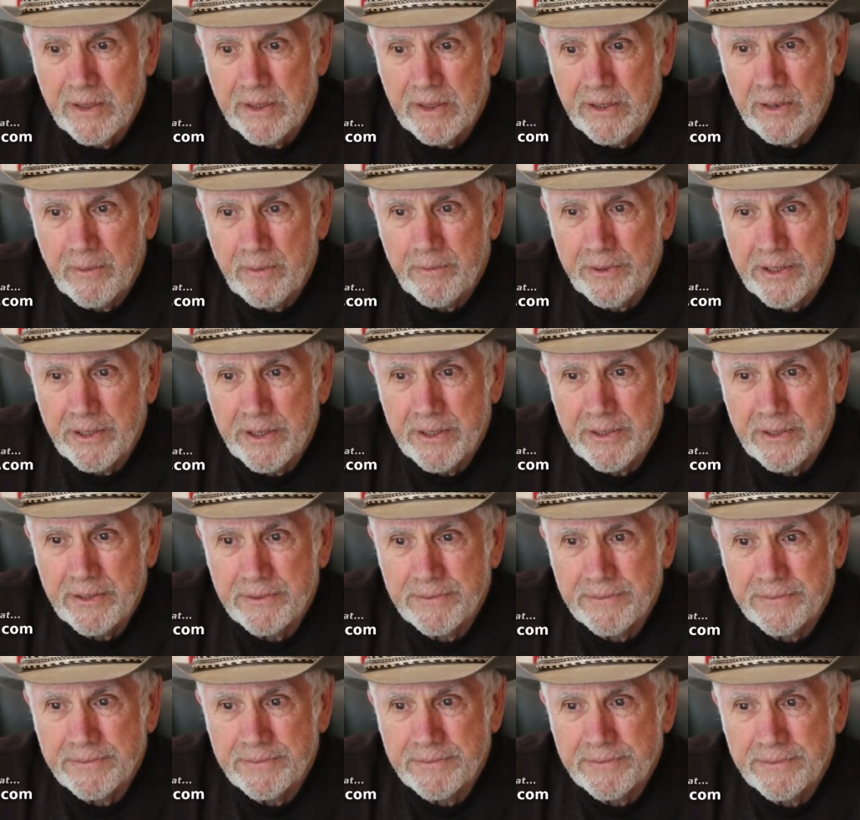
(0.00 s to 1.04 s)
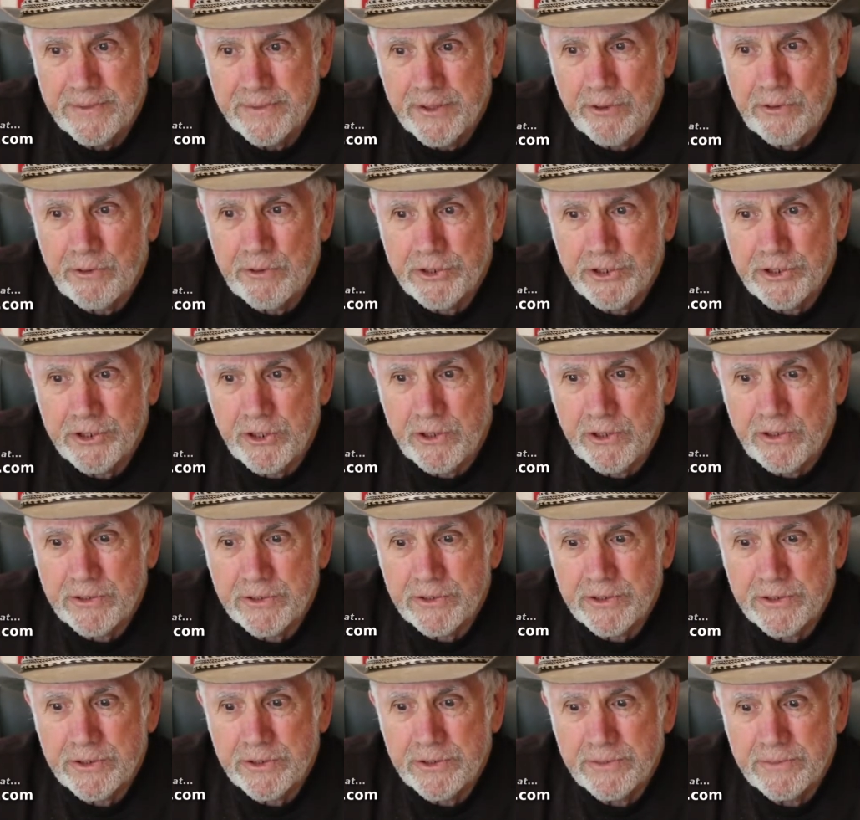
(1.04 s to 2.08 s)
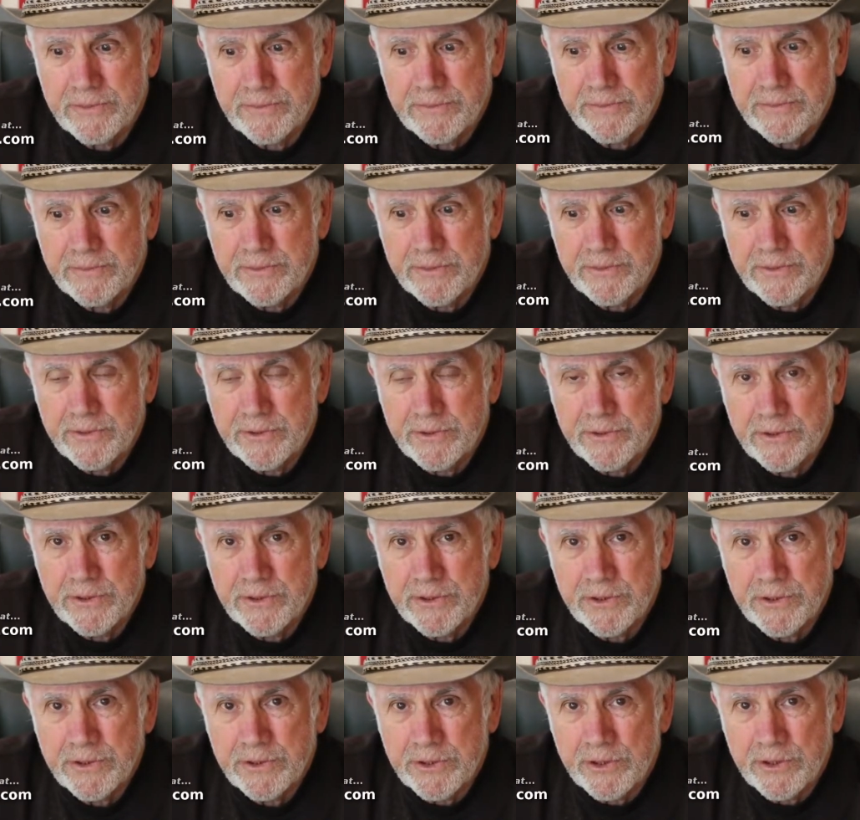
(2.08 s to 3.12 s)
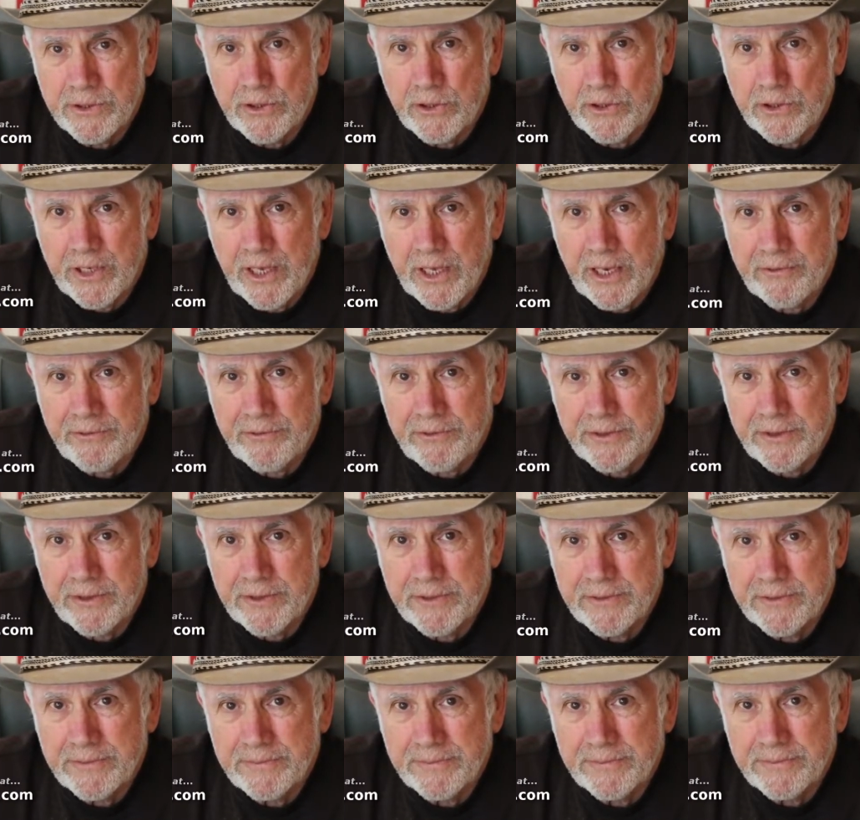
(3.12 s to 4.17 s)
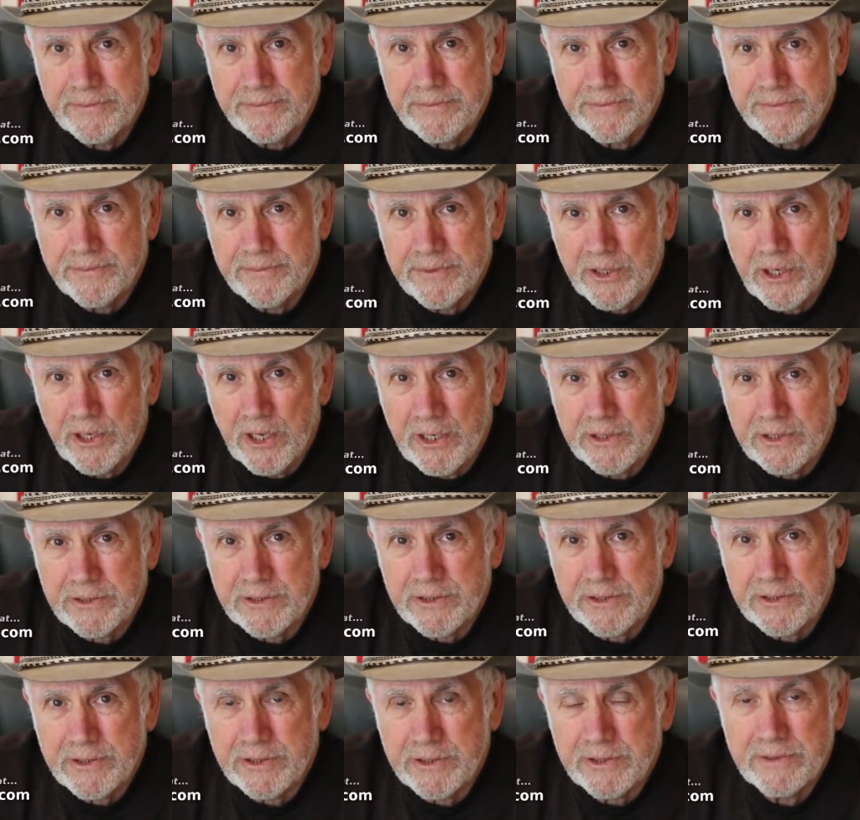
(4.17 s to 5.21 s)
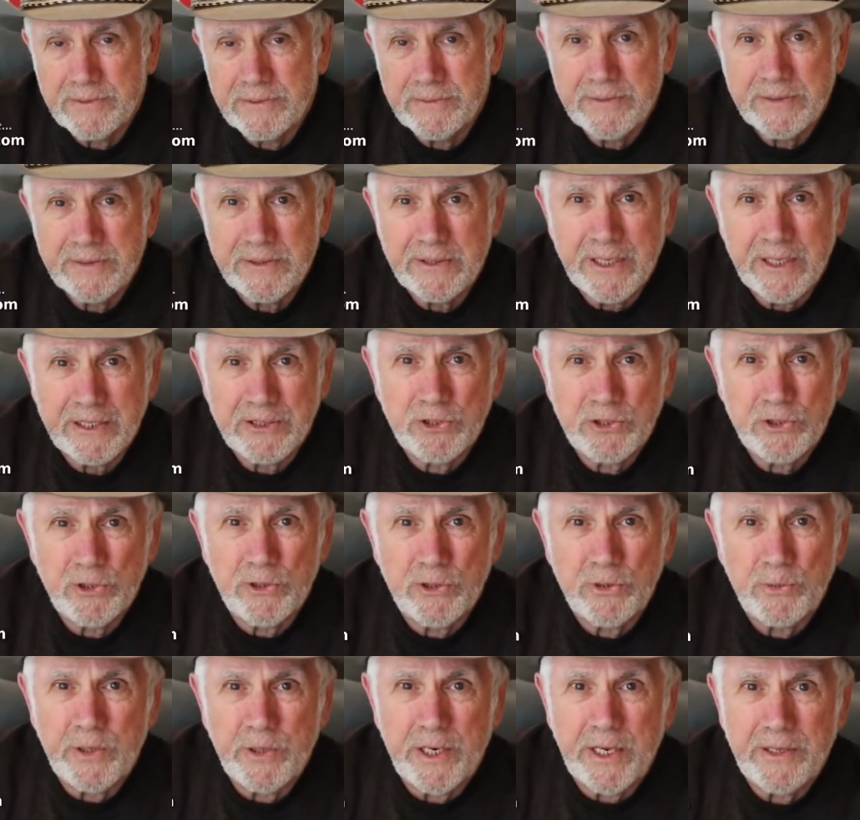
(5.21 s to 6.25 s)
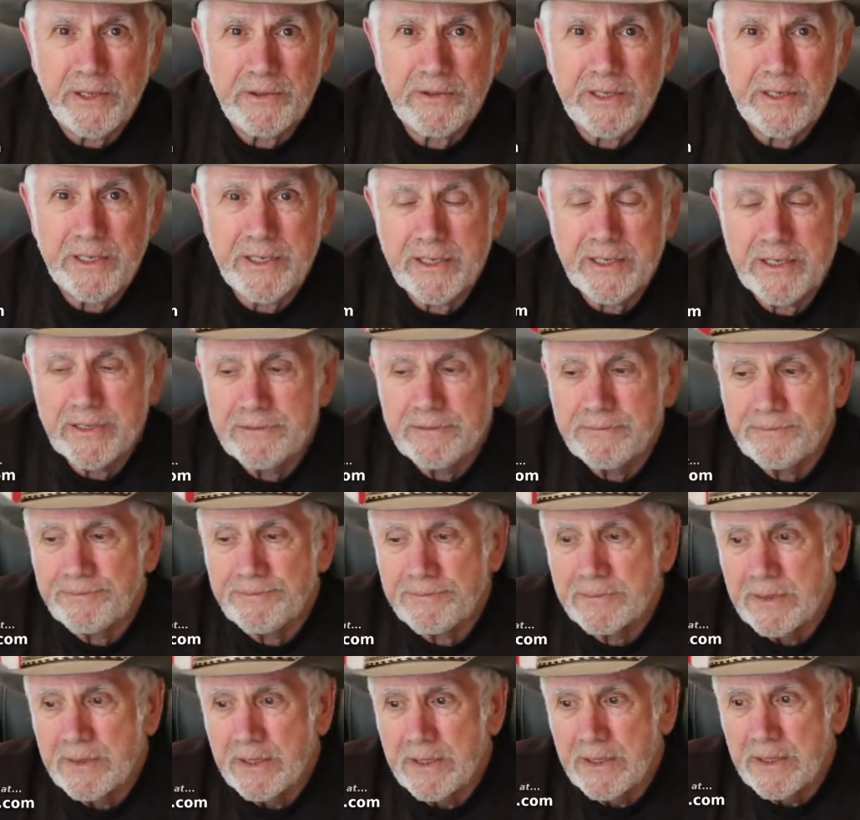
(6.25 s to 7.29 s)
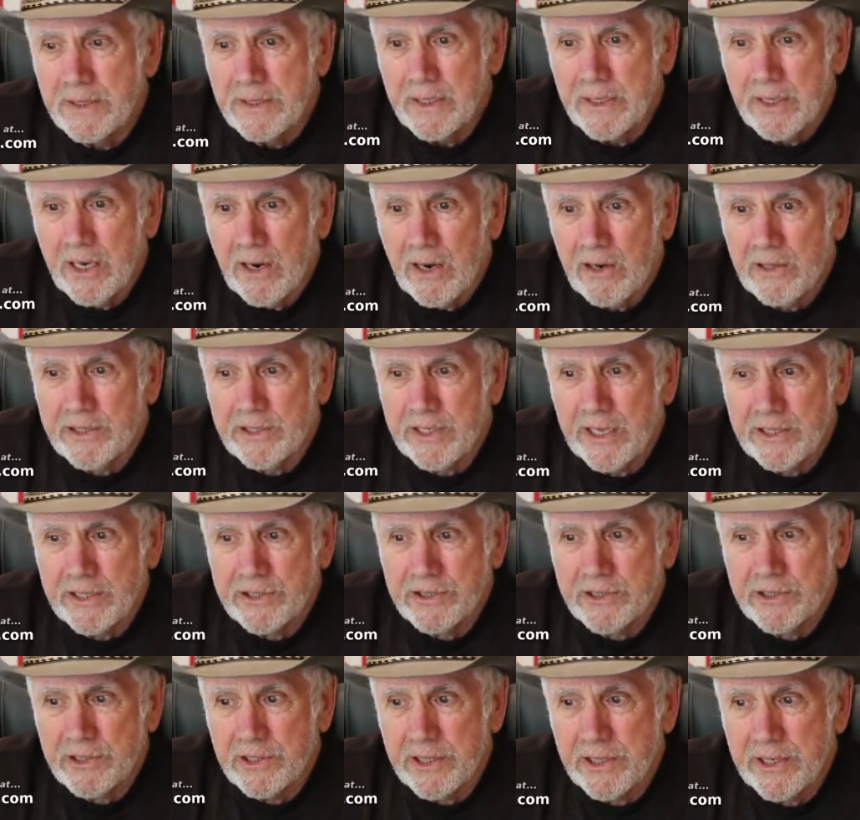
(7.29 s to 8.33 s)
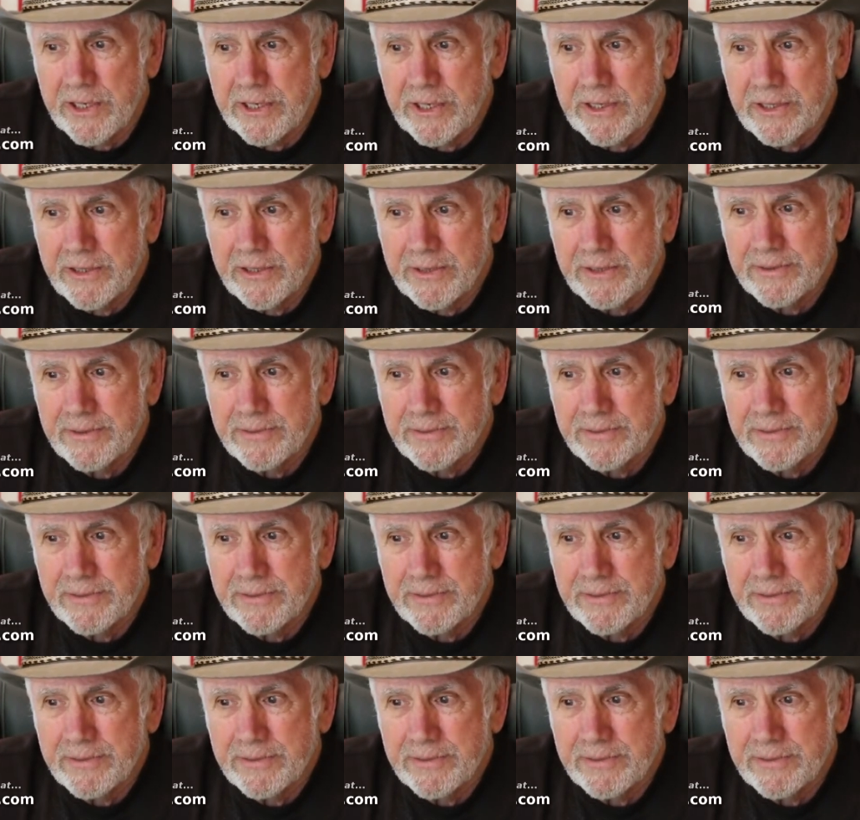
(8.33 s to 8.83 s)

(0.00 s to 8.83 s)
company, their insurance, should look after the losses. That's sort of what I think. I'll attach the link.